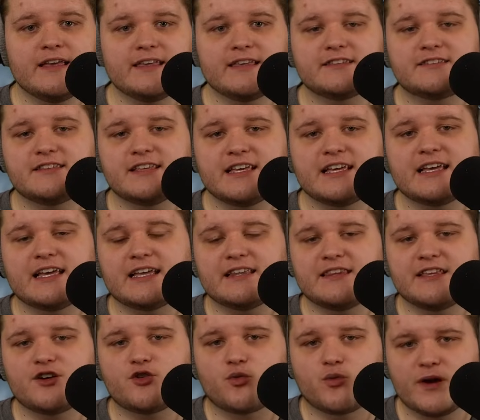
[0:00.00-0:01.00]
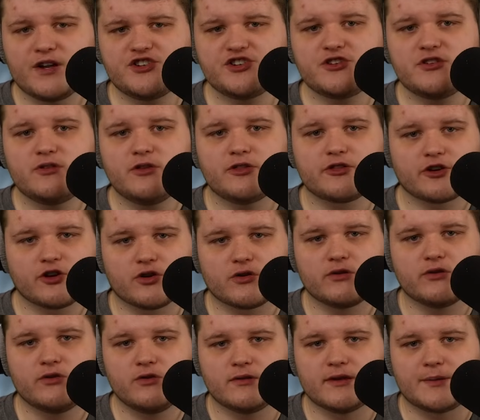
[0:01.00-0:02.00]
You see, in the original The Girl
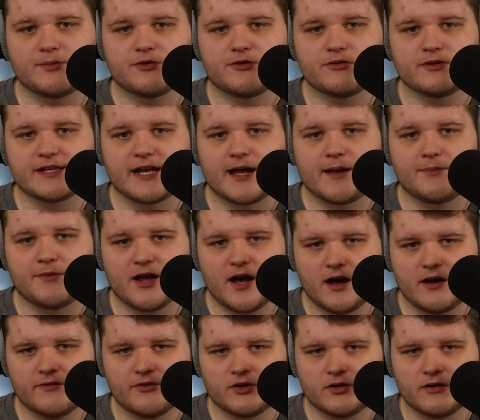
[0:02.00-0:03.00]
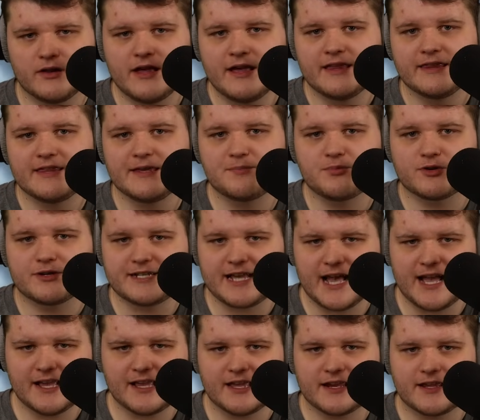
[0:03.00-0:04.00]
Who Leapt Through Time novel, the
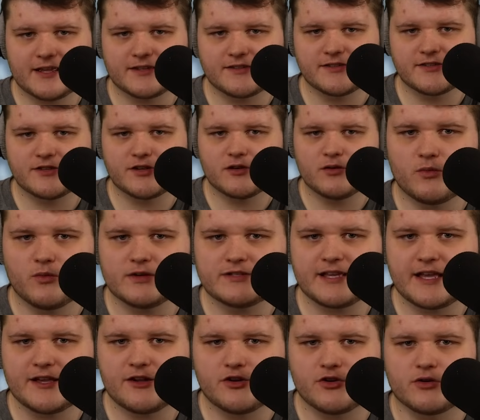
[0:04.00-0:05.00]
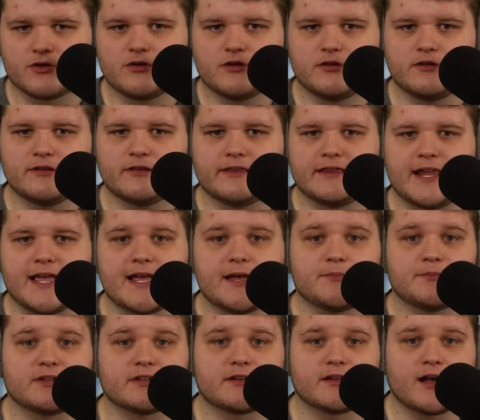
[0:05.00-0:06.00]
protagonist was a girl named
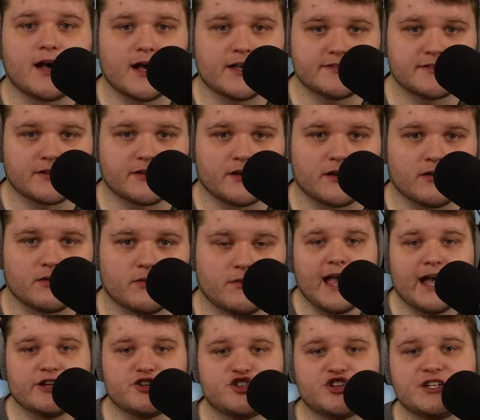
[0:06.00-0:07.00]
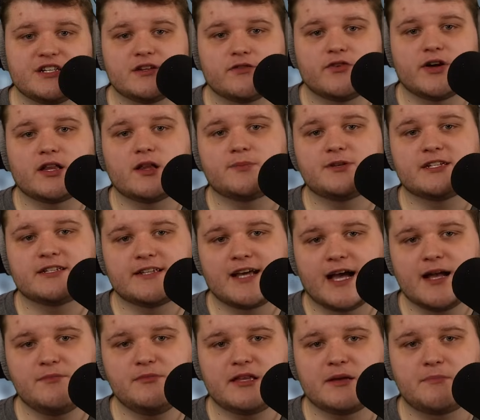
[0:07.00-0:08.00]
Kazuko, and she developed
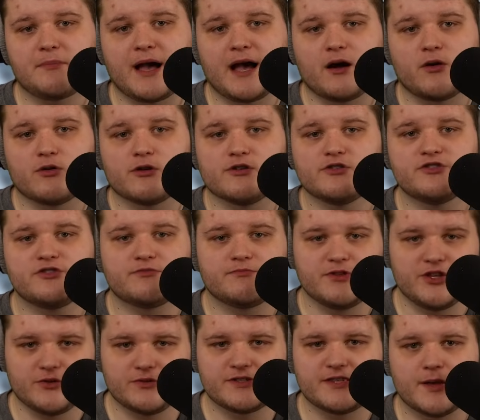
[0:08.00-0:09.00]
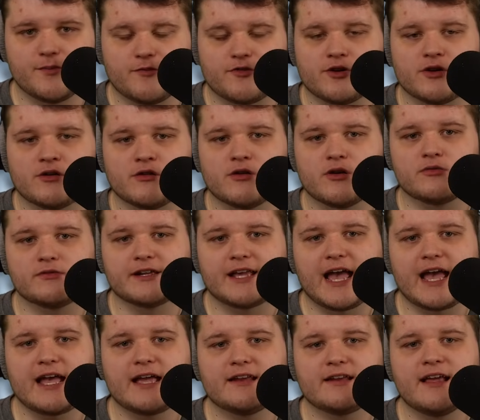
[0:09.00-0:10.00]
time leap powers, used them for her own
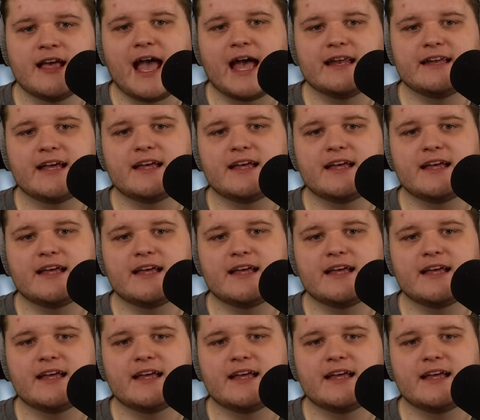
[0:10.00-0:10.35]
gain, and